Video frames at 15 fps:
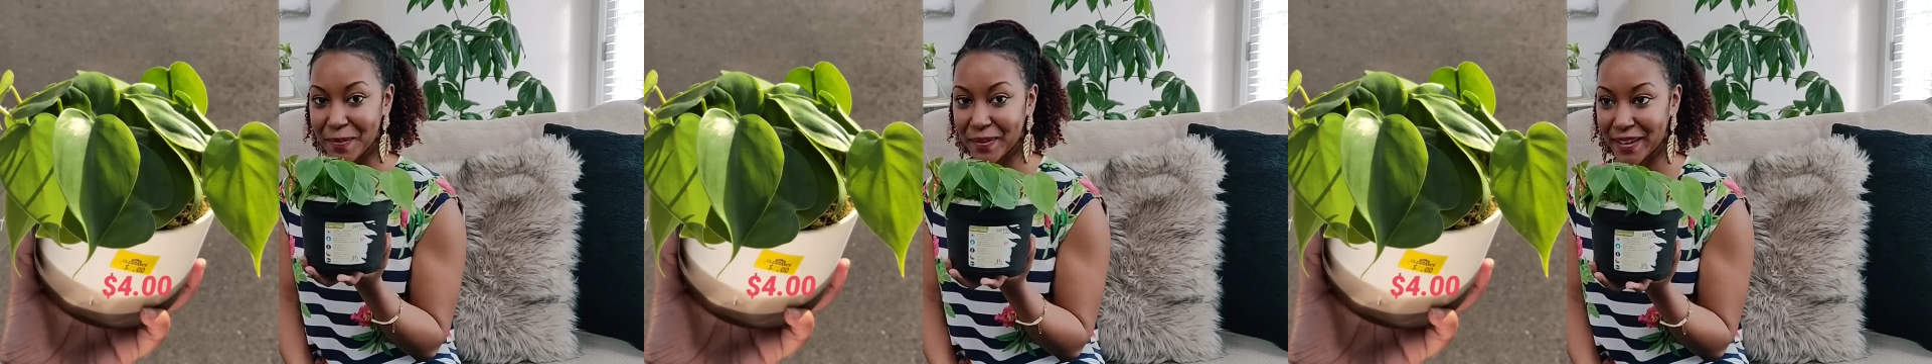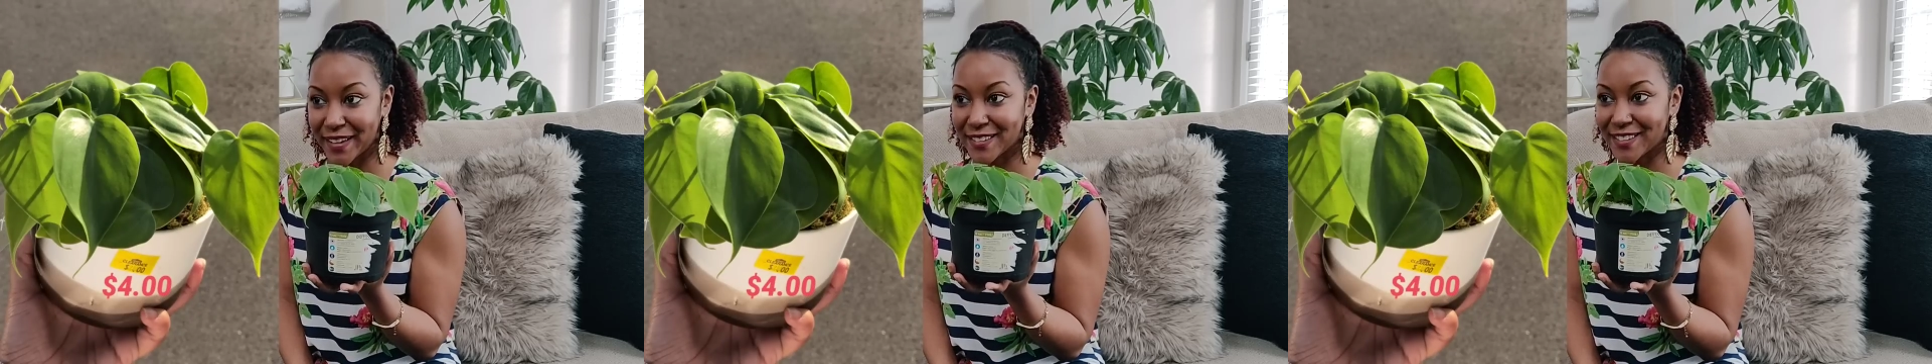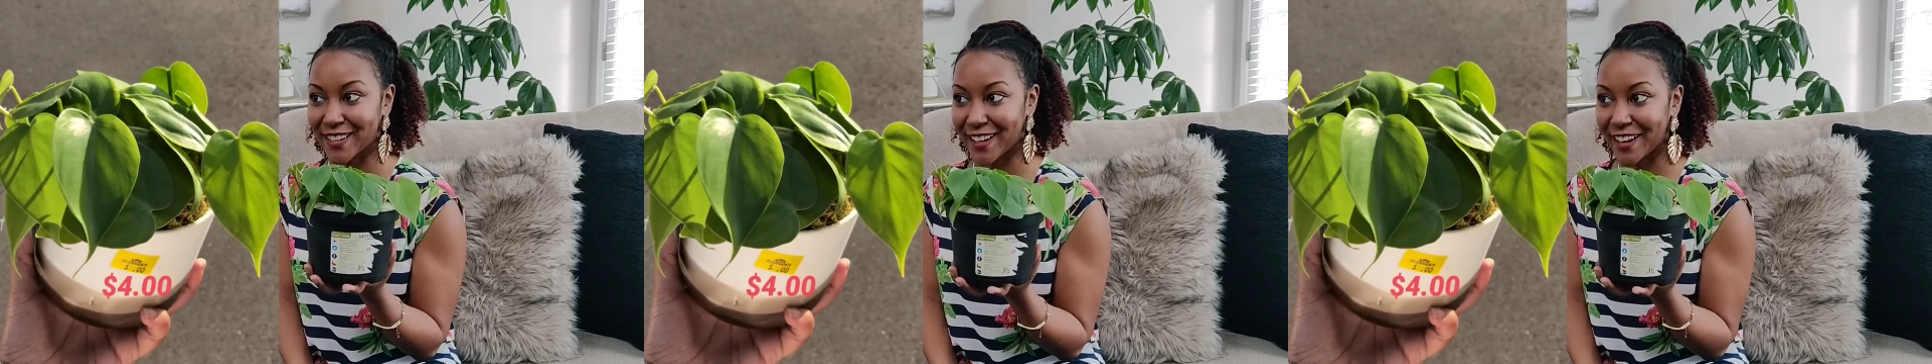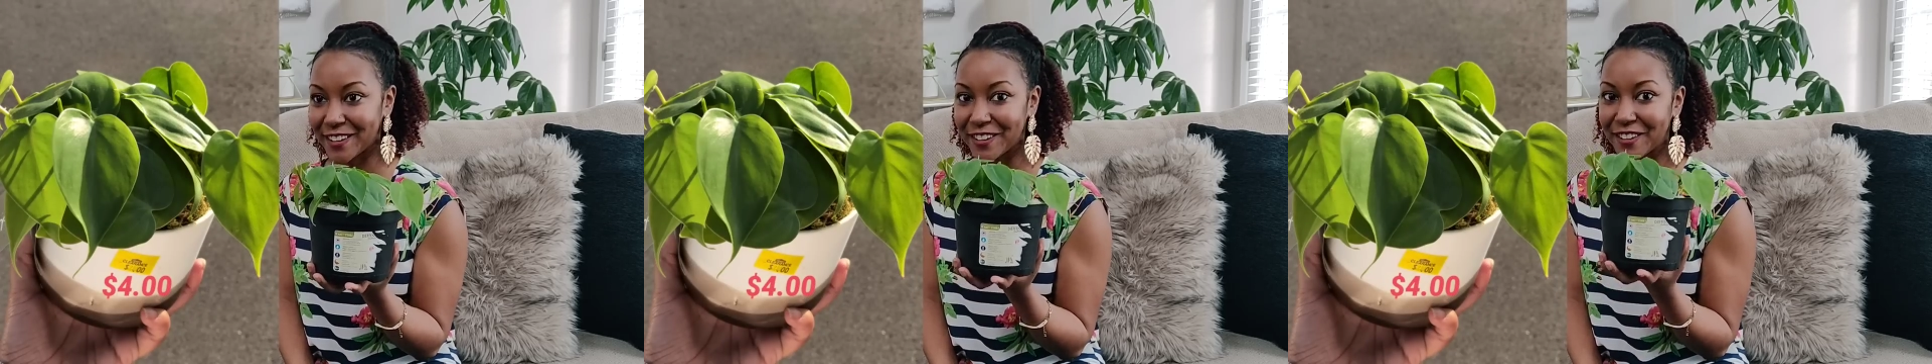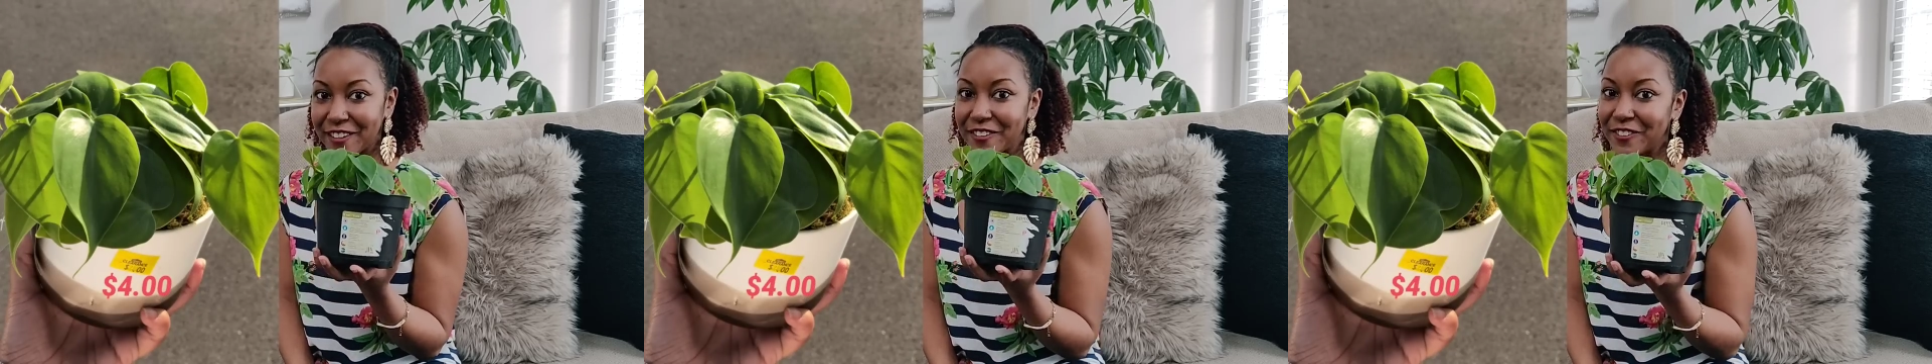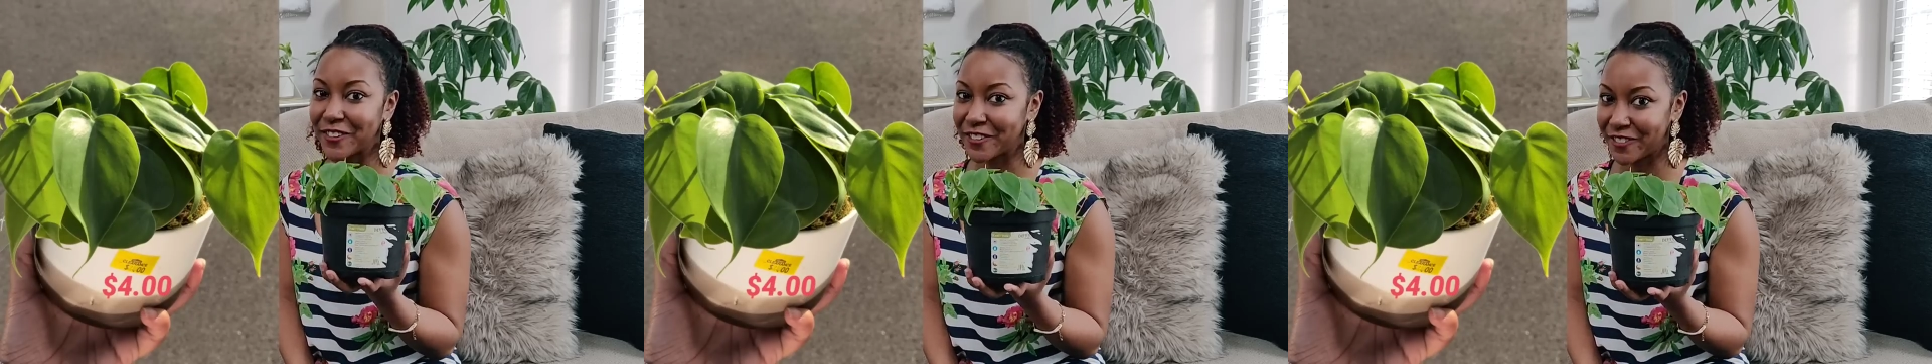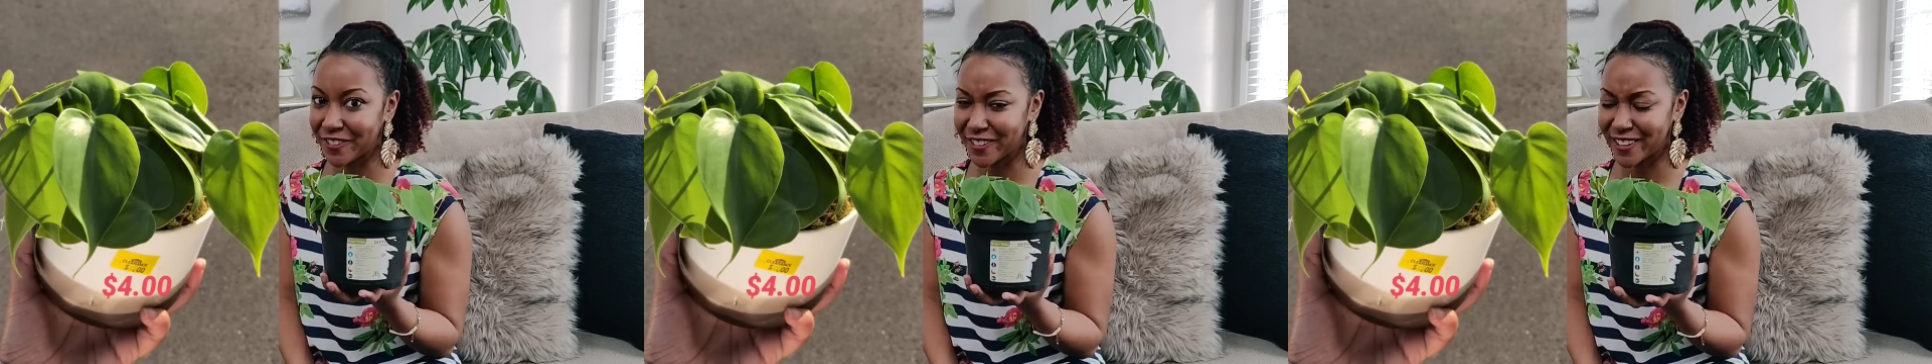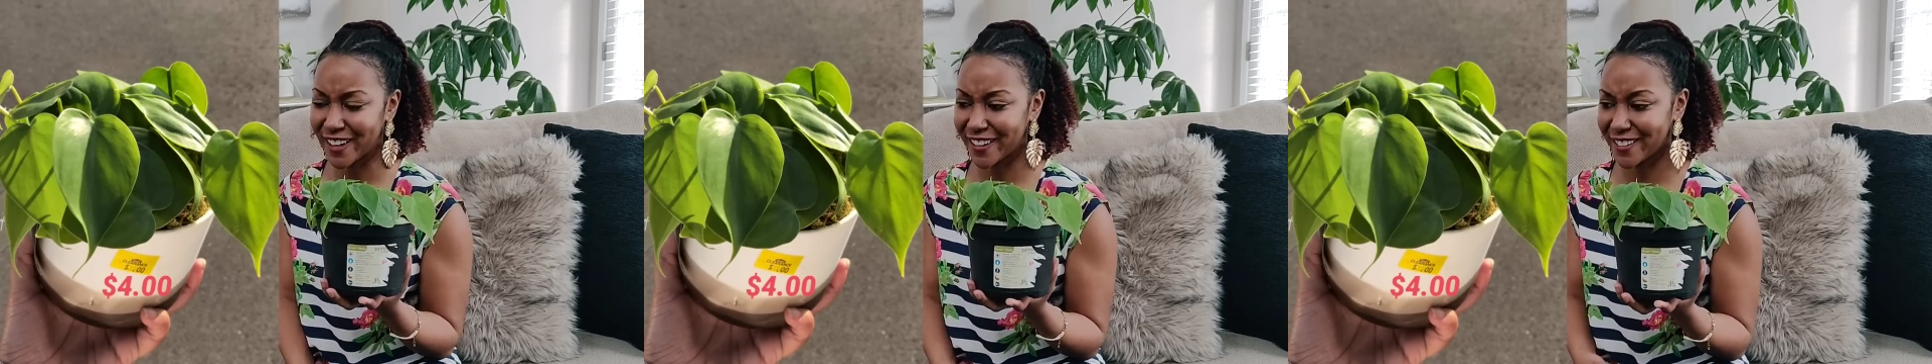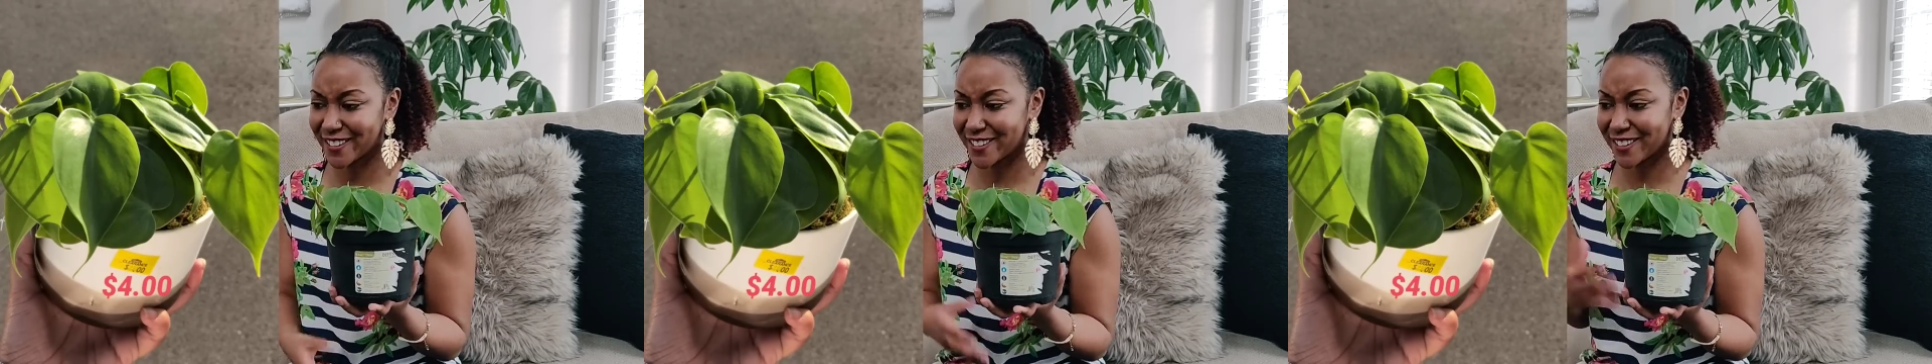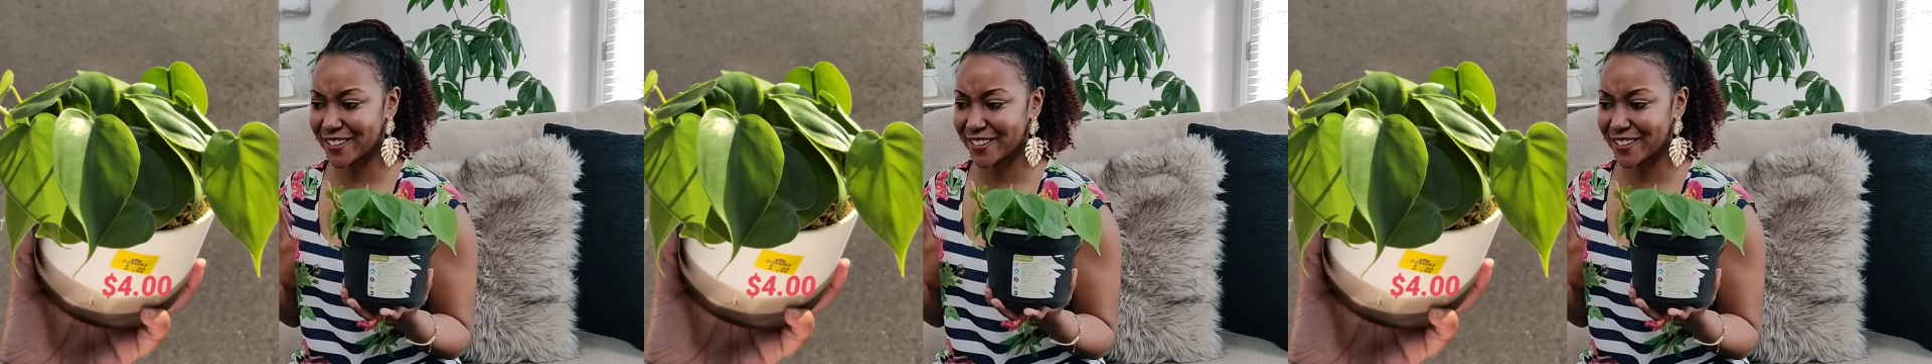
plant together for $4.